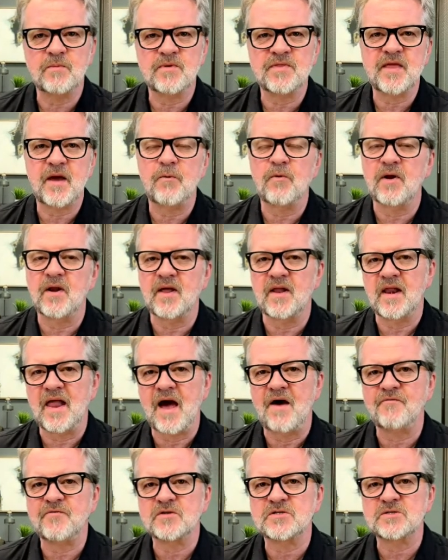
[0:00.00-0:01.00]
but they want to
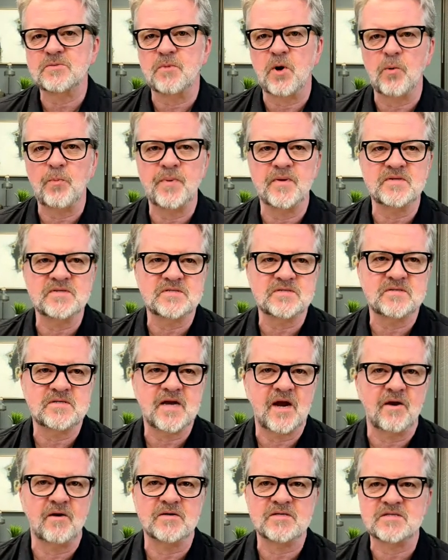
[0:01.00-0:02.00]
allow for some open
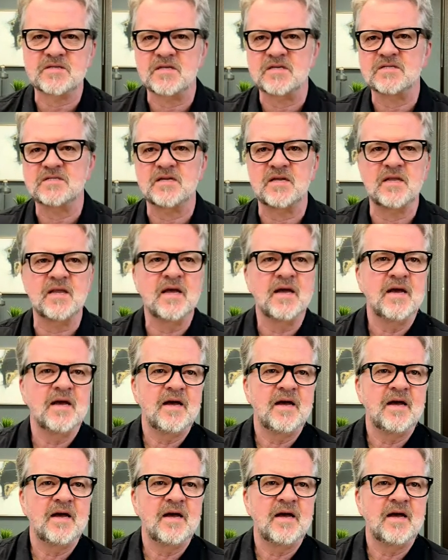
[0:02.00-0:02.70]
terraces and